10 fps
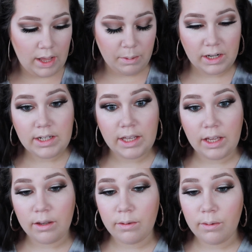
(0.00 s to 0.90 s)
I'm going to tell
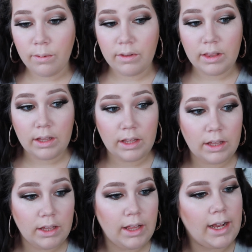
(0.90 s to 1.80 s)
you,
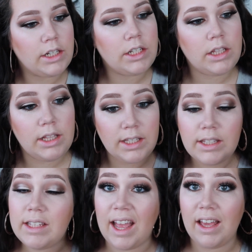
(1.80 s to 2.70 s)

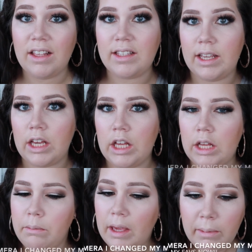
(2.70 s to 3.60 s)
this style is like
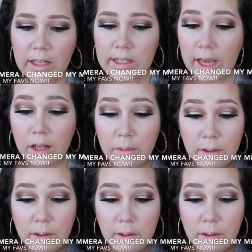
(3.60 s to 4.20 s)
maybe a tad